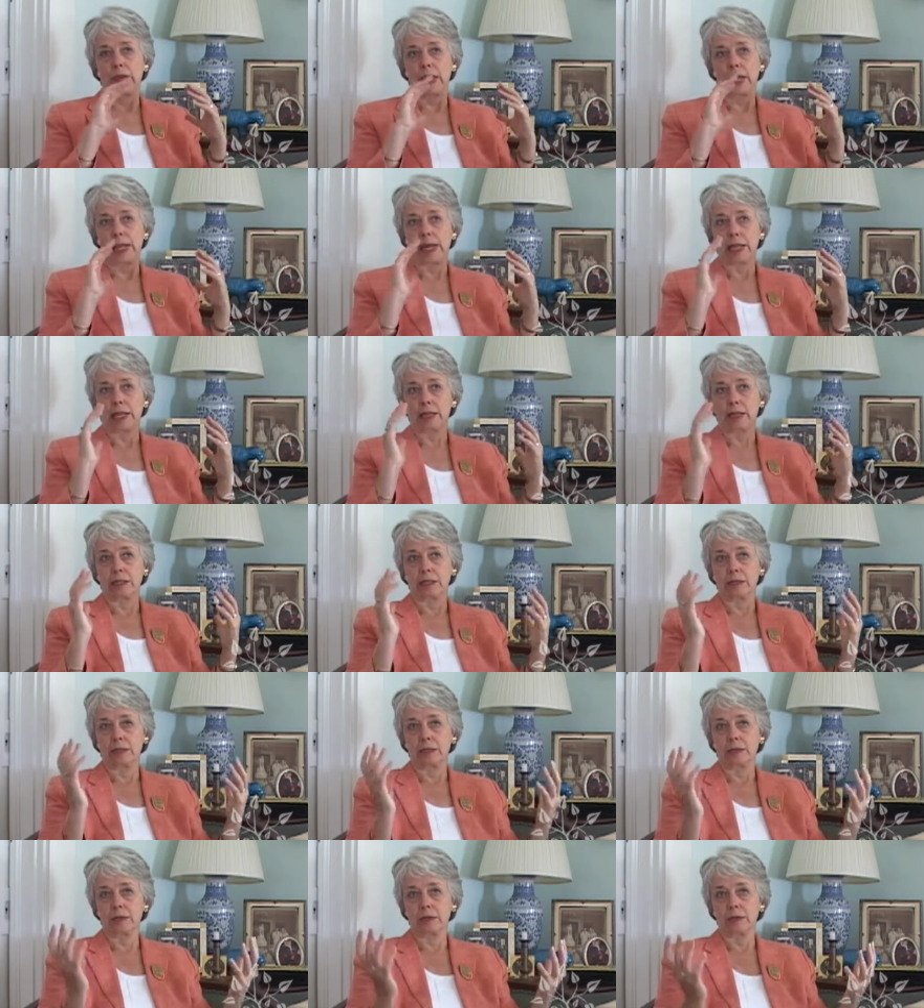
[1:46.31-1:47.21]

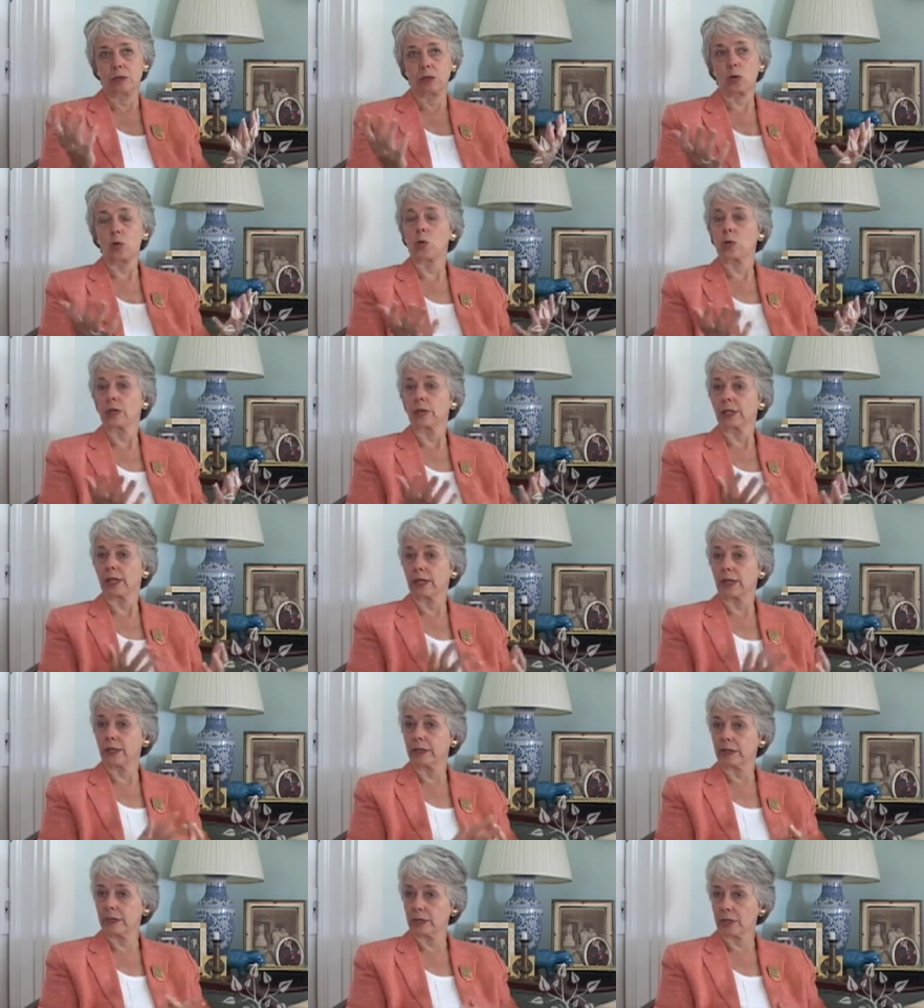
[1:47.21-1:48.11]
and
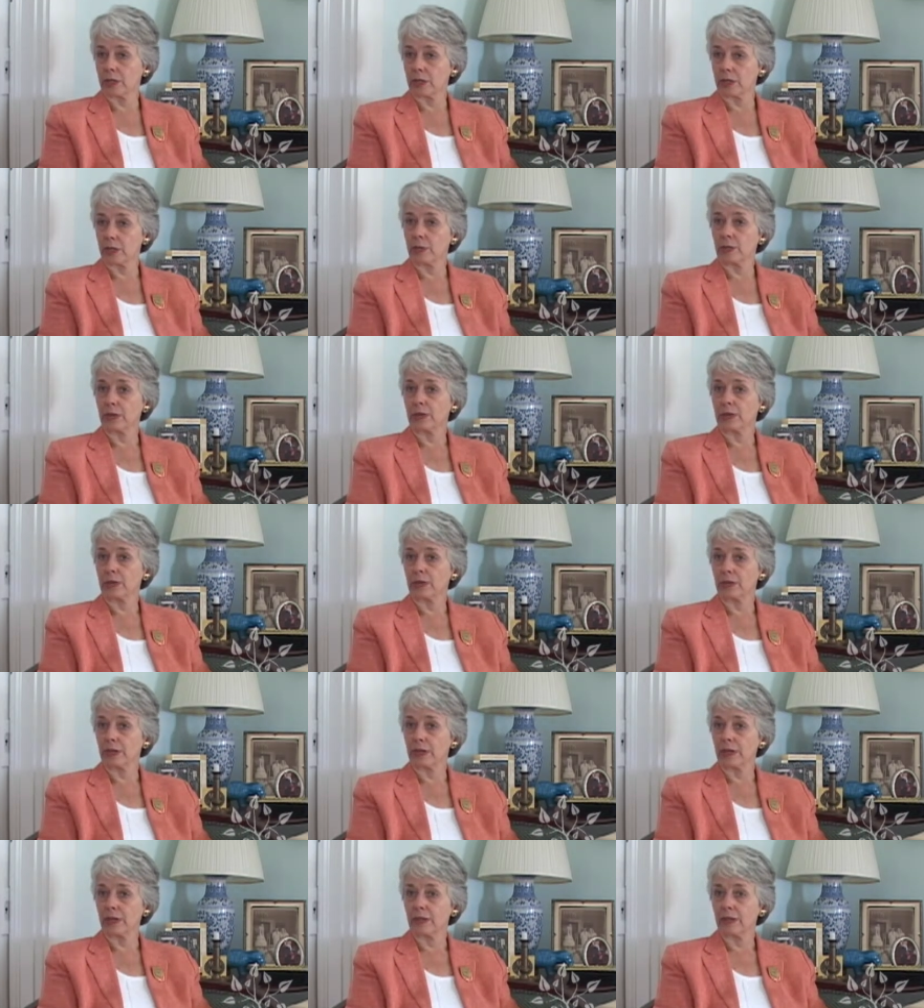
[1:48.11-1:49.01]
coordinated the exhibit
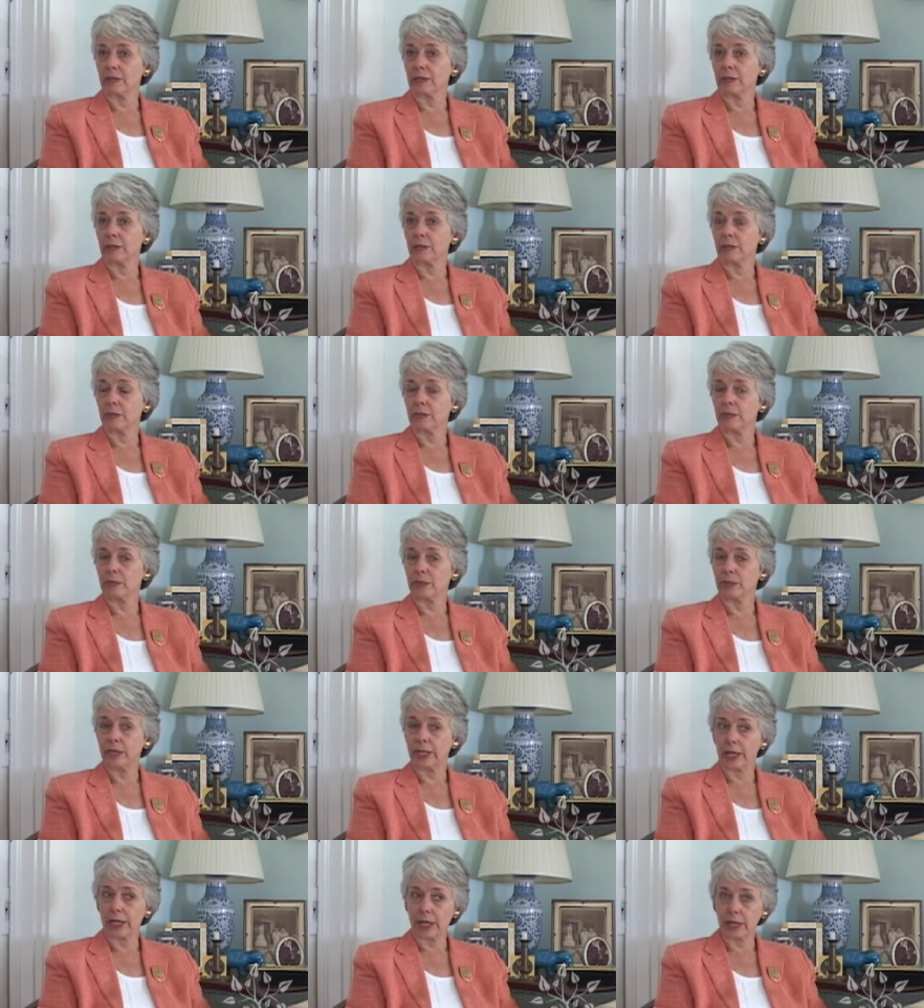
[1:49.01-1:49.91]
and
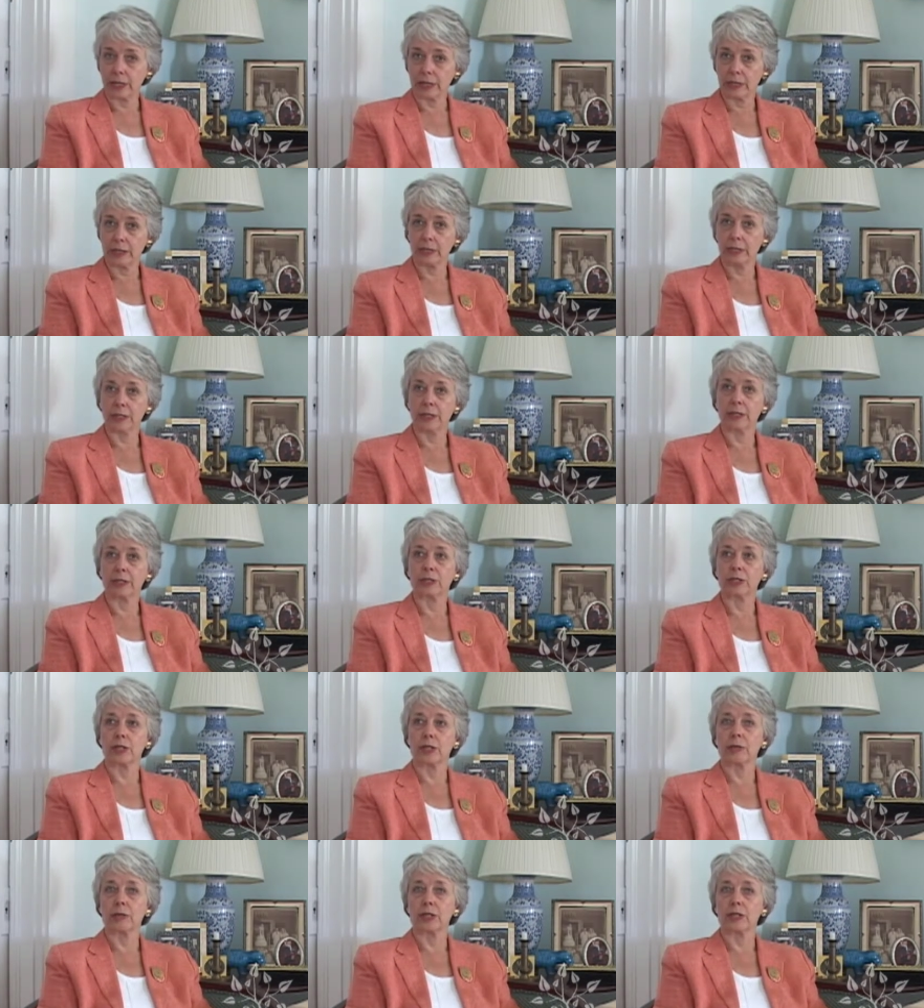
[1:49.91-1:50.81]
planned the
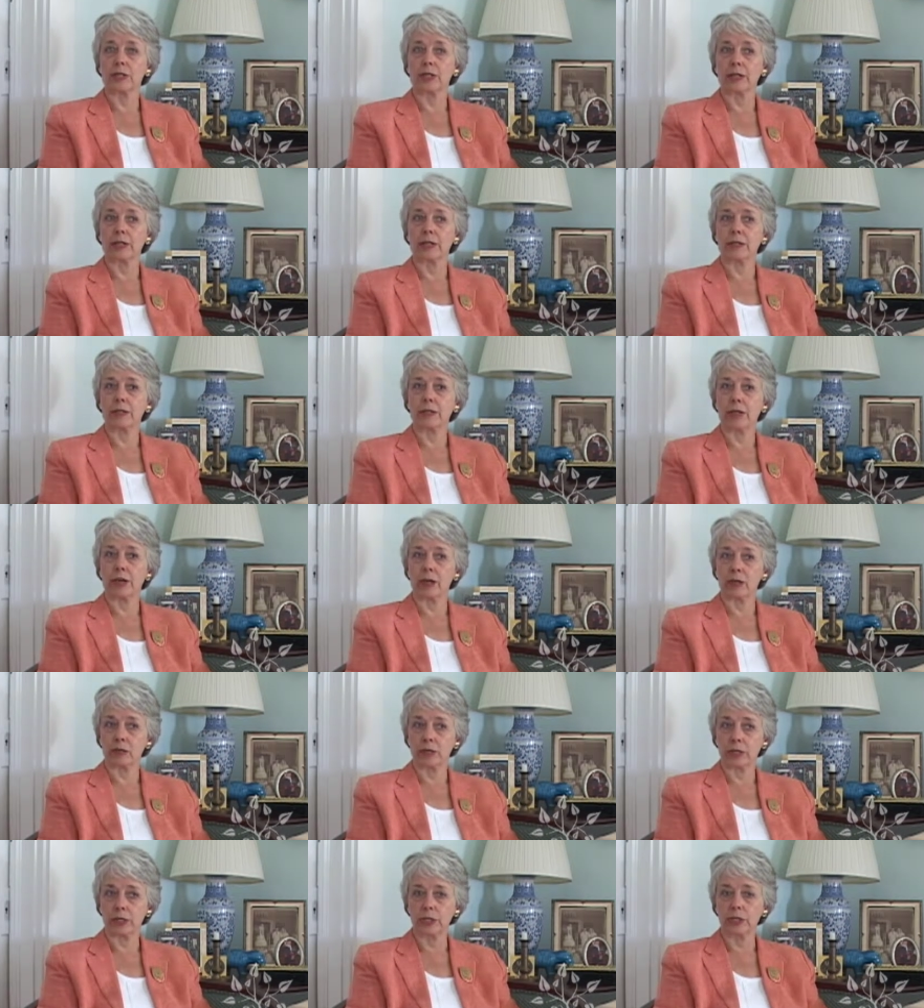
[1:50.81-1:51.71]
exhibit and the
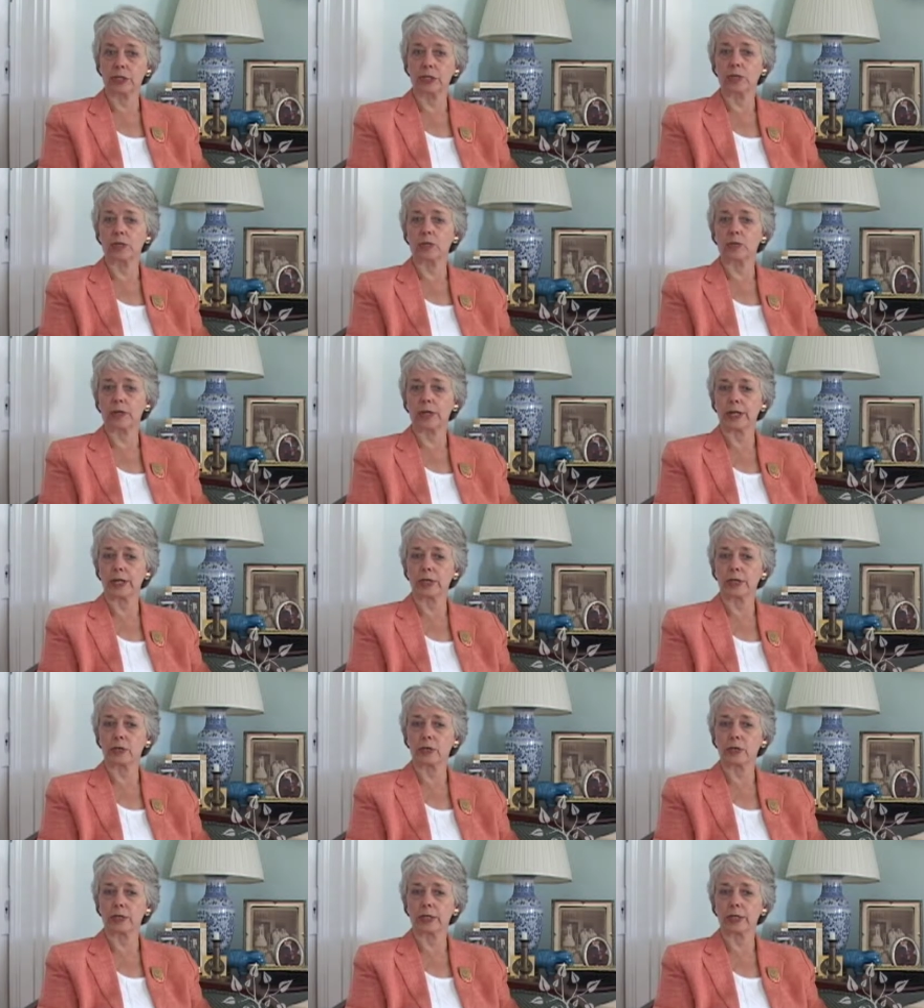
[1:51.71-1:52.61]
outreach in a way
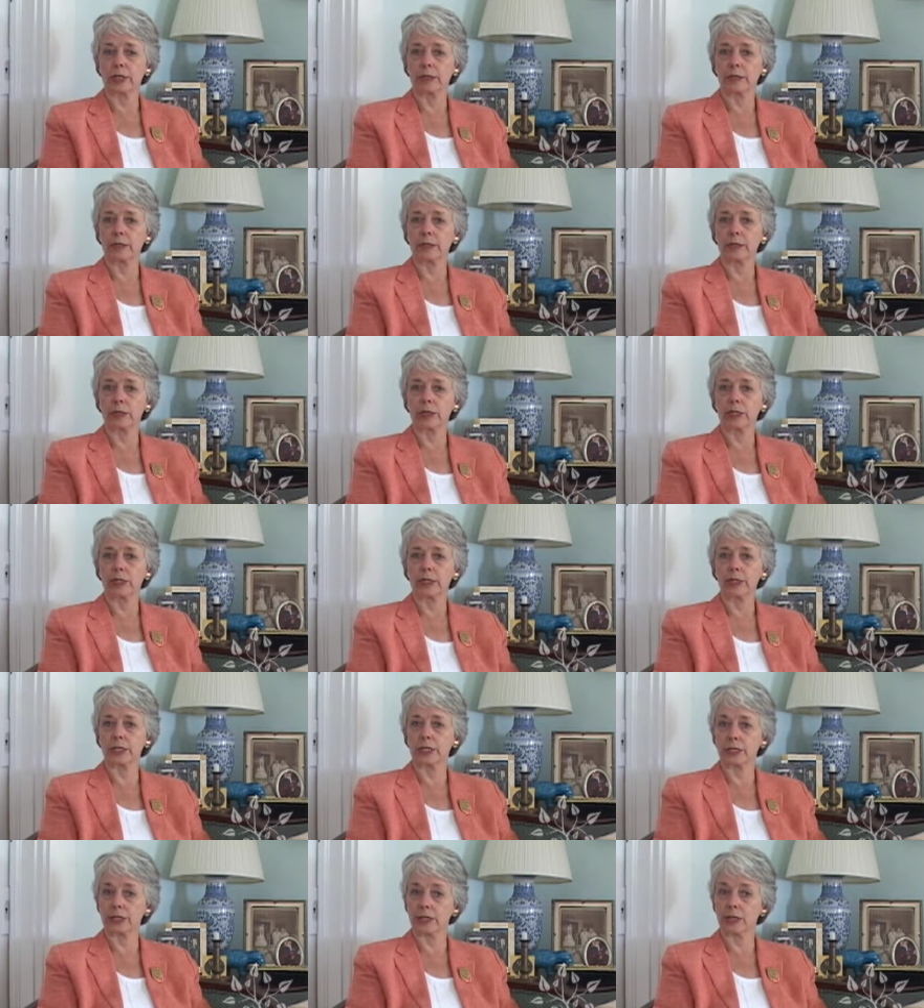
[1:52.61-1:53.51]
that really put
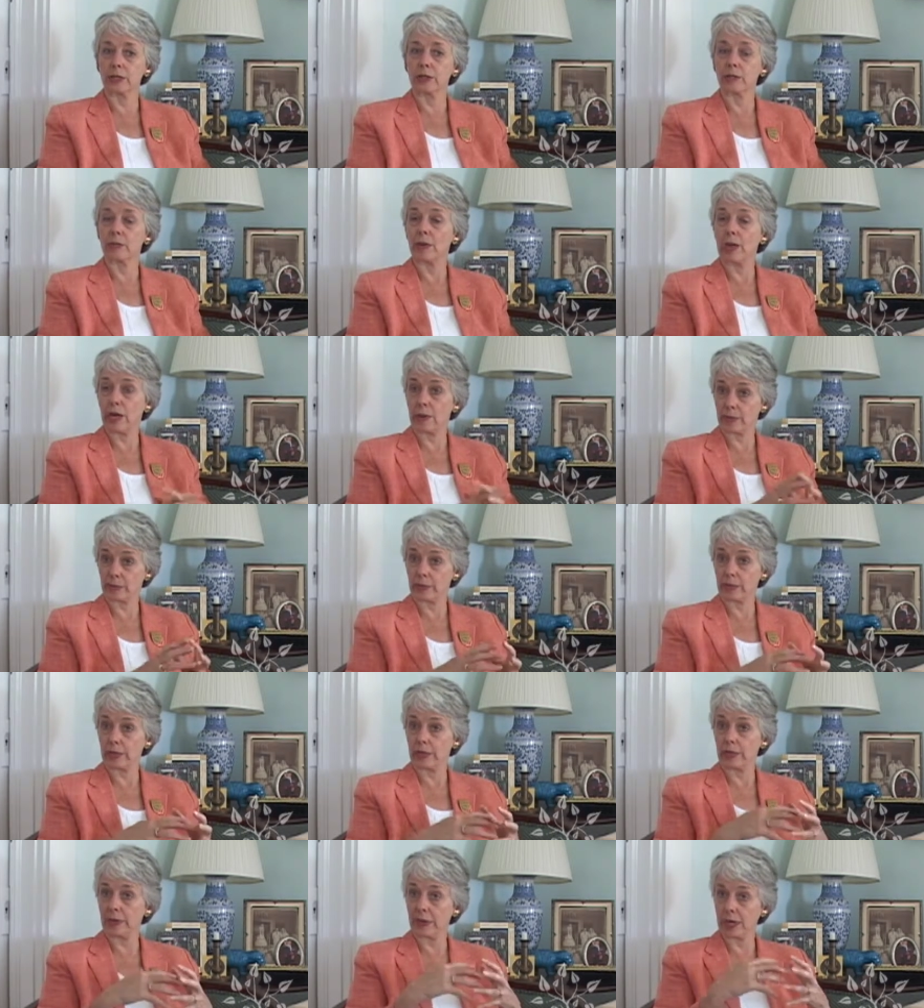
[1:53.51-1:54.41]
Kentucky on the map
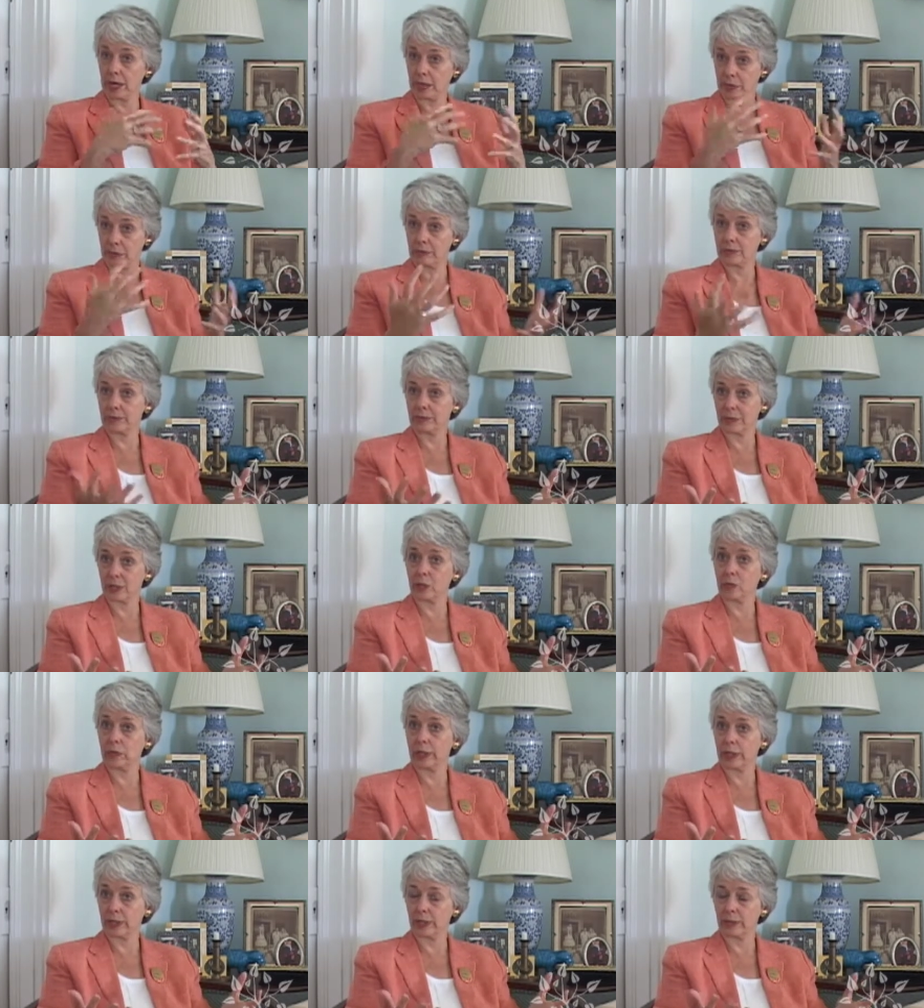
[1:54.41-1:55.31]
in that
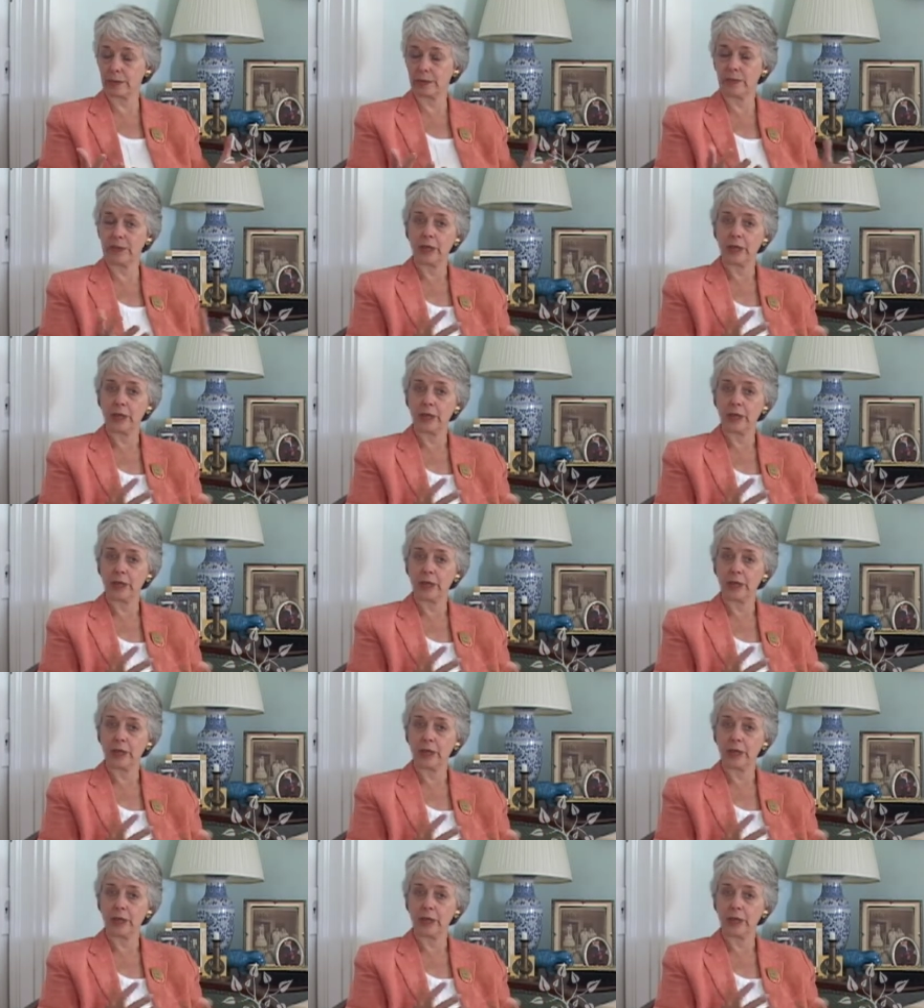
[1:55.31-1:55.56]
arena.